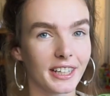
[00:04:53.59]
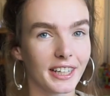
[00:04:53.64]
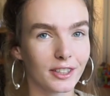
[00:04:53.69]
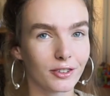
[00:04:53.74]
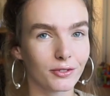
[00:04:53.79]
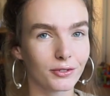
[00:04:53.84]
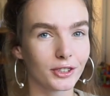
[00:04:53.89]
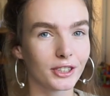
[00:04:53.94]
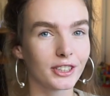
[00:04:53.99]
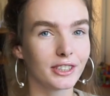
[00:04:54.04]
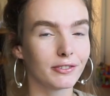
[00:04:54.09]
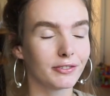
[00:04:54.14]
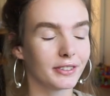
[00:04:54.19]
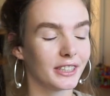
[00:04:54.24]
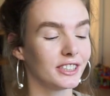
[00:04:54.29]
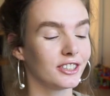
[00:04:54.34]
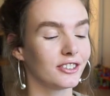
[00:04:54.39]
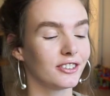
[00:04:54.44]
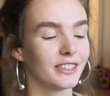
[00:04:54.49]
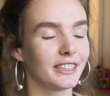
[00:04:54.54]
It will
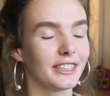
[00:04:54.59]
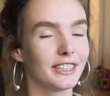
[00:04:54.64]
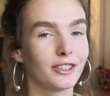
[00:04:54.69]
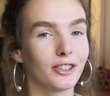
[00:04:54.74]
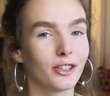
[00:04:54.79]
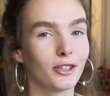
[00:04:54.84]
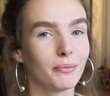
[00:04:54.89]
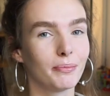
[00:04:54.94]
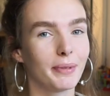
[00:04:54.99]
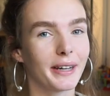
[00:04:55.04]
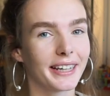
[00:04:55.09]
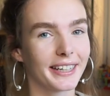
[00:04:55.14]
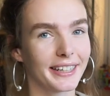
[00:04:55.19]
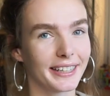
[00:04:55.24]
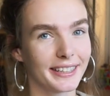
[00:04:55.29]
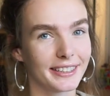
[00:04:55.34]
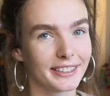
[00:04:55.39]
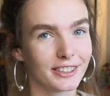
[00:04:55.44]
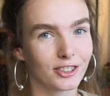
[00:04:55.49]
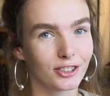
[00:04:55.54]
eventually go back
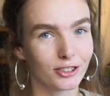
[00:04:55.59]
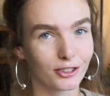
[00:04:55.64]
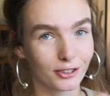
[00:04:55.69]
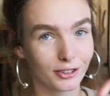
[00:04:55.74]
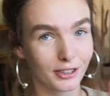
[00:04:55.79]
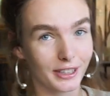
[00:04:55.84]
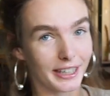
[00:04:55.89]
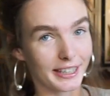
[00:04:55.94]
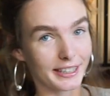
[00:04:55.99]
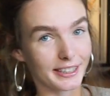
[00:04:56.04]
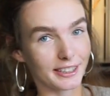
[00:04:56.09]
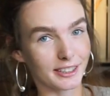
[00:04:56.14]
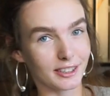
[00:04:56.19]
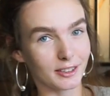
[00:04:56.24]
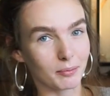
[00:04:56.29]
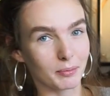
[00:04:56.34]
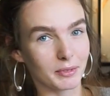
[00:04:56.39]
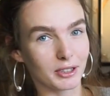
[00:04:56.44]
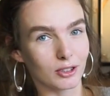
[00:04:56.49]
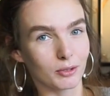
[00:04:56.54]
into like
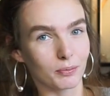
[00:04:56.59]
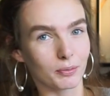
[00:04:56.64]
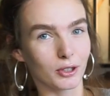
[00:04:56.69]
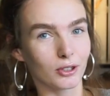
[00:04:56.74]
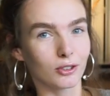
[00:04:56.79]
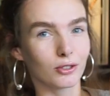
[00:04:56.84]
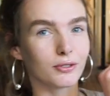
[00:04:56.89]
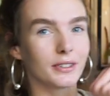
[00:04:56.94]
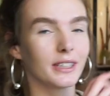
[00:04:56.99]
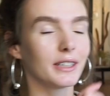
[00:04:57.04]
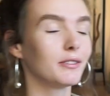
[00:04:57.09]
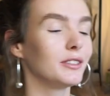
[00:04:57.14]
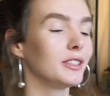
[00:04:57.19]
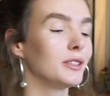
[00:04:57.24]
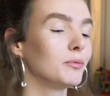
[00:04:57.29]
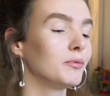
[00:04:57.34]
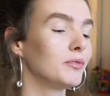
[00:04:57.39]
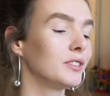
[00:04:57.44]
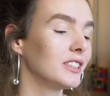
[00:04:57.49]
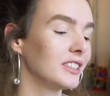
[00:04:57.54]
the Milspo
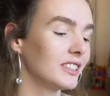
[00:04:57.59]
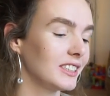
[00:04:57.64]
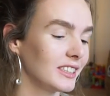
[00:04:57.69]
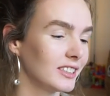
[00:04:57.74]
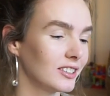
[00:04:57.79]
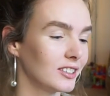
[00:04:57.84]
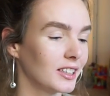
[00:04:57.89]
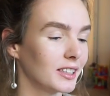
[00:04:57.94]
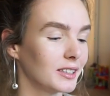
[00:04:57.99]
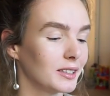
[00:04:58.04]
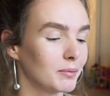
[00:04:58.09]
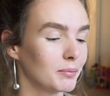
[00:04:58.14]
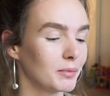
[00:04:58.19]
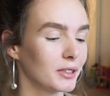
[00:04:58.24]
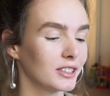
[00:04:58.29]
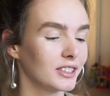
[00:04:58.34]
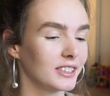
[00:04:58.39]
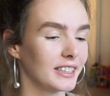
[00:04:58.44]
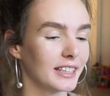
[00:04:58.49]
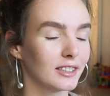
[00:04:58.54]
terrarium once it's done,
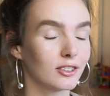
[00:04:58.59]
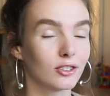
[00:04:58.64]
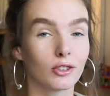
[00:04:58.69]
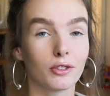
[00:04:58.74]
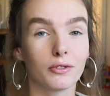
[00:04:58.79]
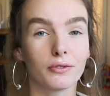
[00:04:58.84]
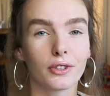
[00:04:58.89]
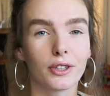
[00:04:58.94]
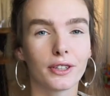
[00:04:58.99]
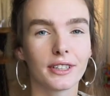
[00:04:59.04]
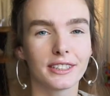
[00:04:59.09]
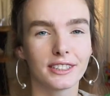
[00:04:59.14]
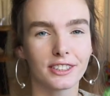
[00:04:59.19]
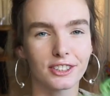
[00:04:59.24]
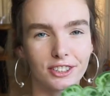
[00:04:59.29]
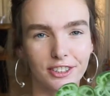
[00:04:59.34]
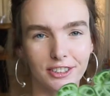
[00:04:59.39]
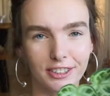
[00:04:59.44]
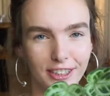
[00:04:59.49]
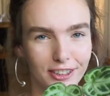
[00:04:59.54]
but yeah, so far it
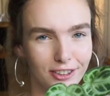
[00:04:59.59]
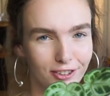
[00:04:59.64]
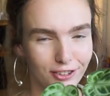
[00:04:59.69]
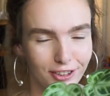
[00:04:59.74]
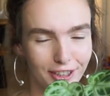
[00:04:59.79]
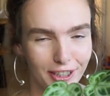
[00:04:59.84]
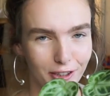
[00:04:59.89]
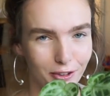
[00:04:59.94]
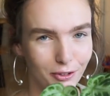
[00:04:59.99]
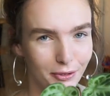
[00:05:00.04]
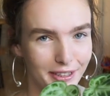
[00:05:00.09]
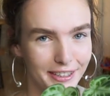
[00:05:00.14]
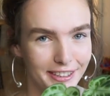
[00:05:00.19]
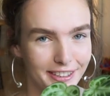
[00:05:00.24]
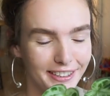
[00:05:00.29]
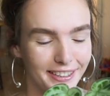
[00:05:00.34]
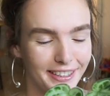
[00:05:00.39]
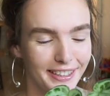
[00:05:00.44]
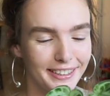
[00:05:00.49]
just needs to deal with